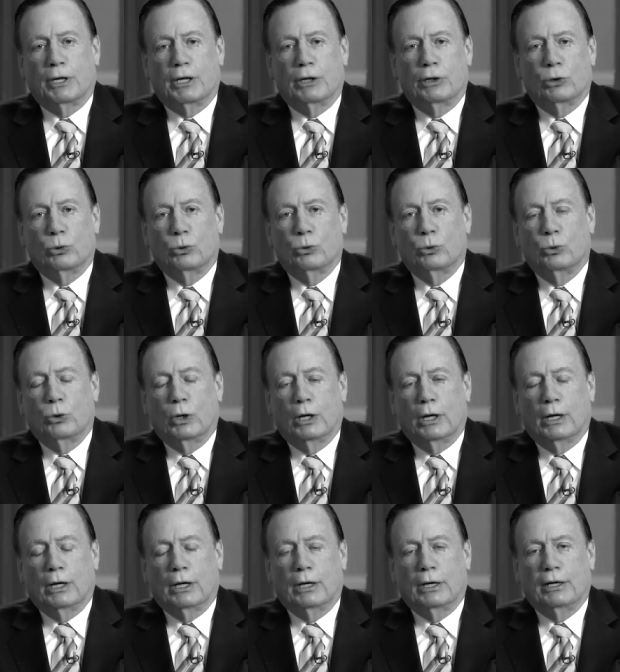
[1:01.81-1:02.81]
to
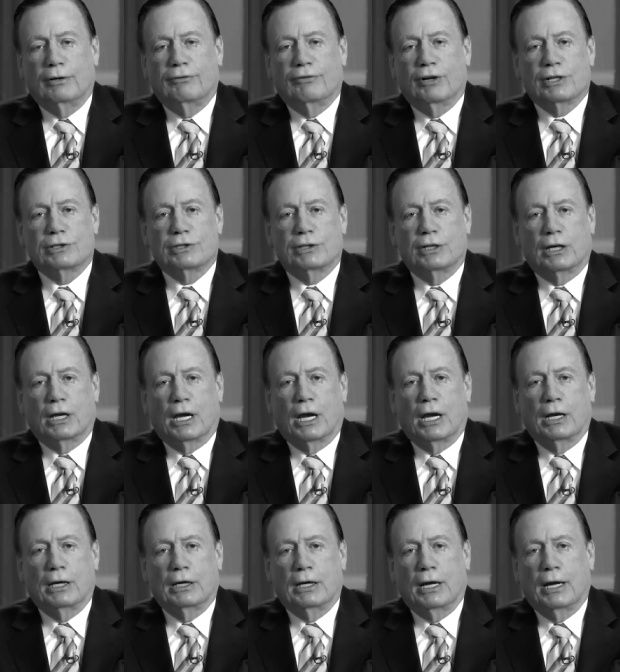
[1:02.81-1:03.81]
uh,
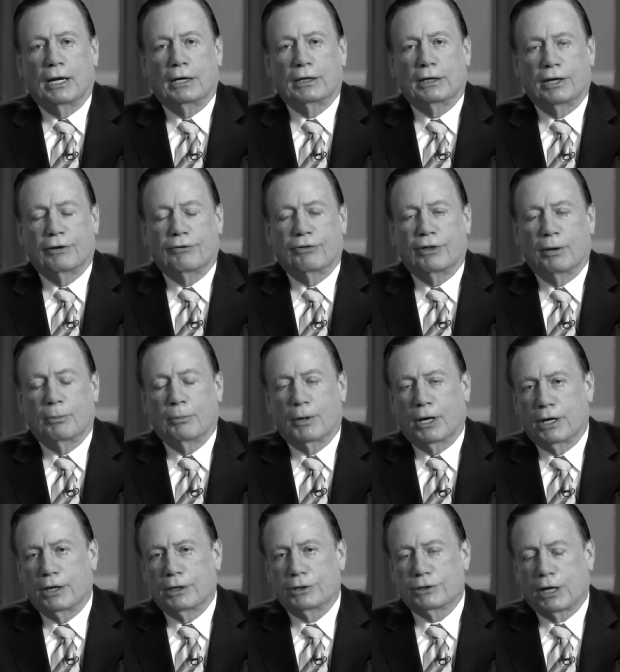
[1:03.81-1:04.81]
investigate and give them
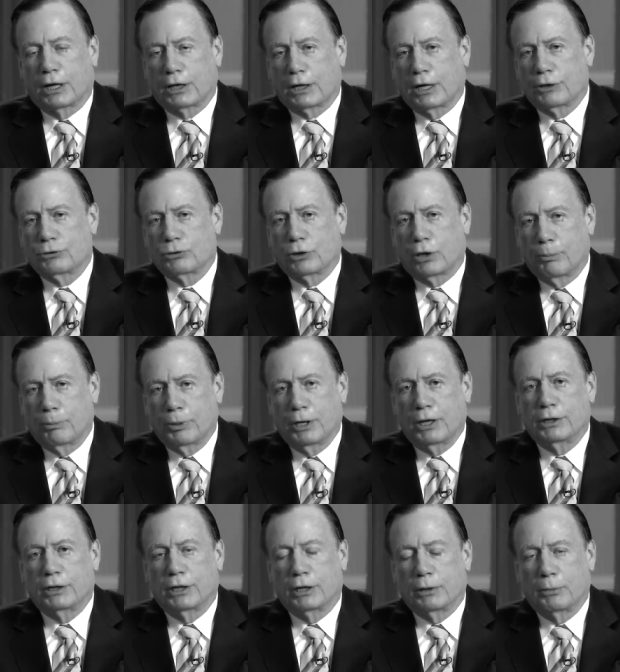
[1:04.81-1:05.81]
my psychiatric
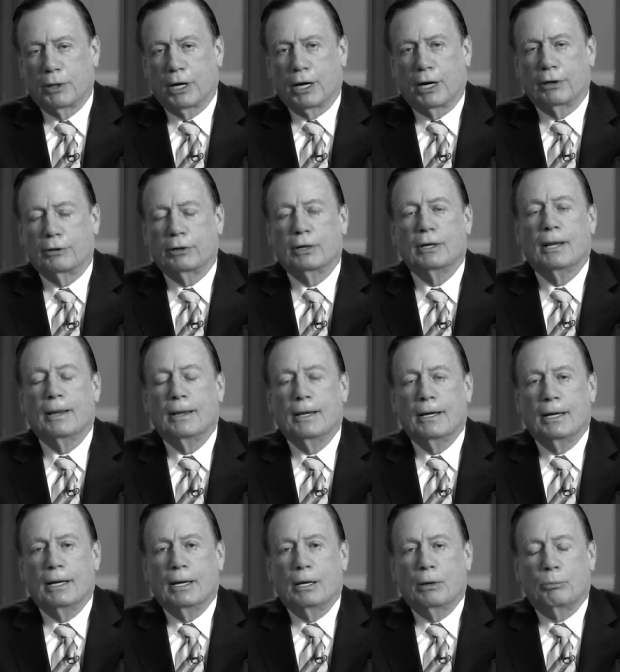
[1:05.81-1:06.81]
opinion about
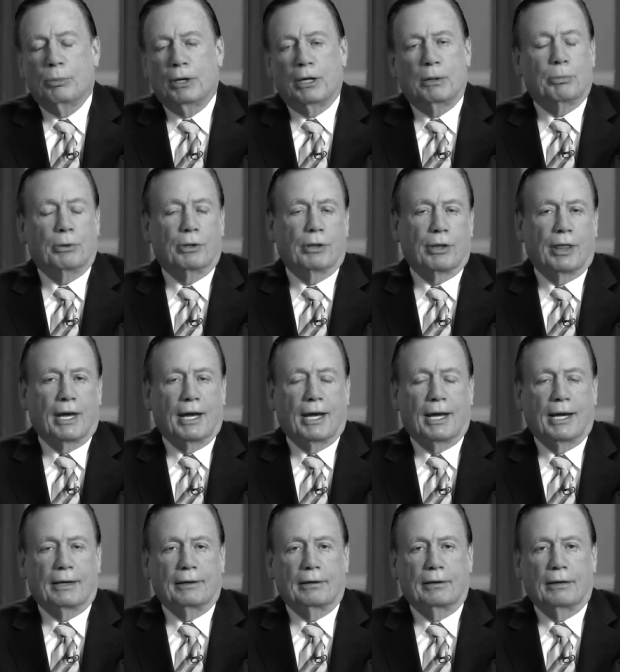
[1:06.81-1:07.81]
people
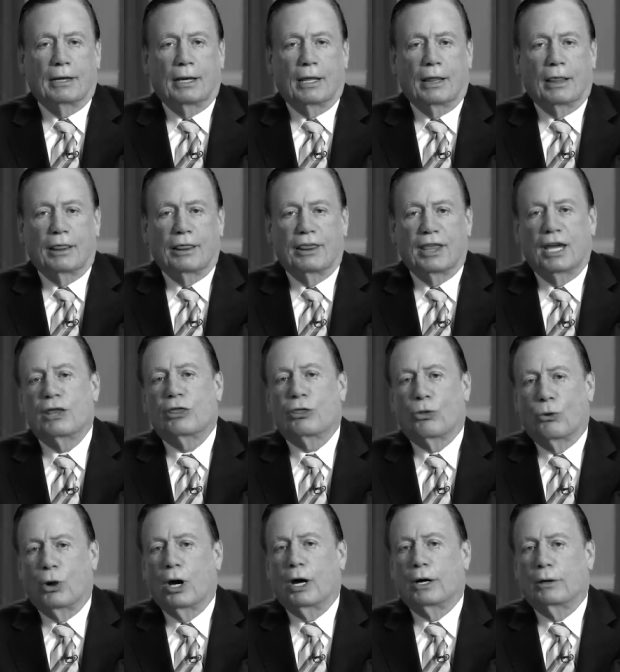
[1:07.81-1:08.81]
that they
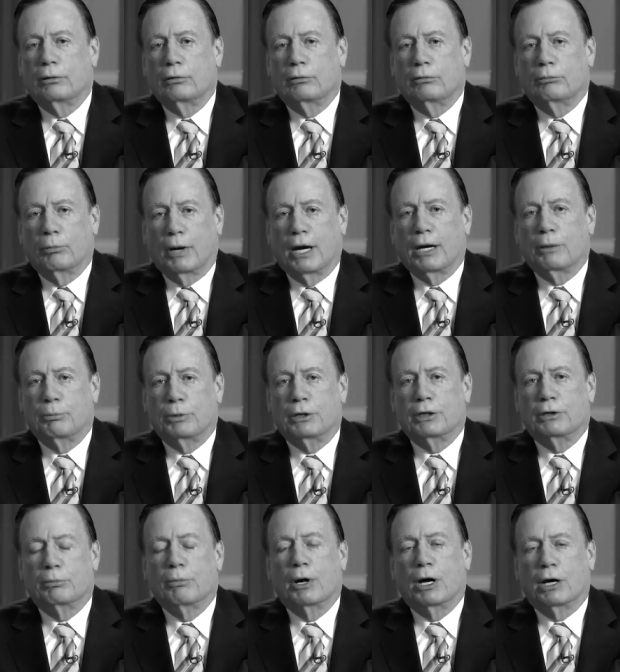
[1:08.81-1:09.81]
thought might be
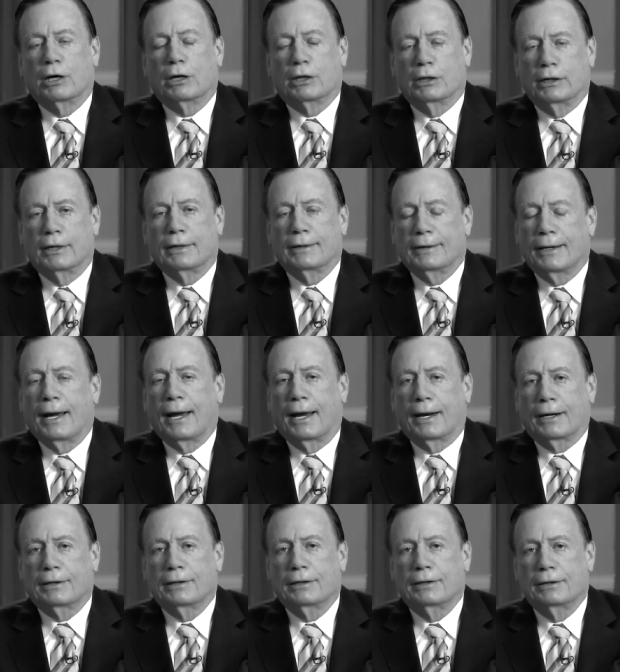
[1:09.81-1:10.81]
demonically
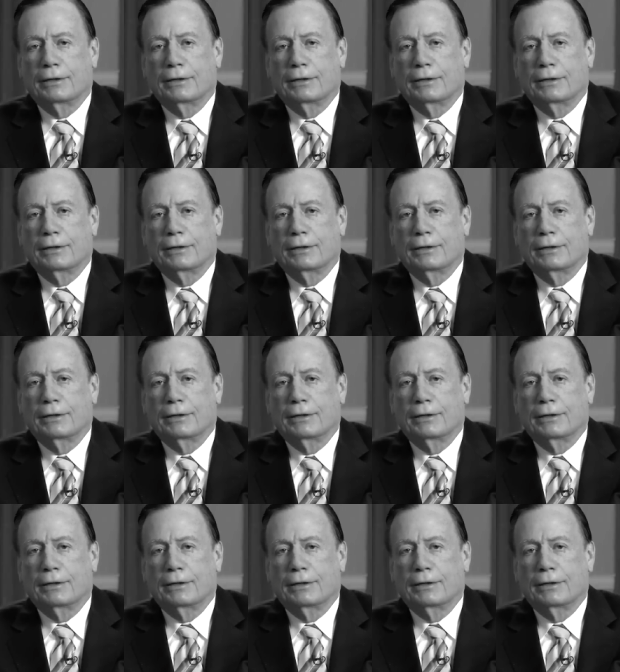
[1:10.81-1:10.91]
attacked.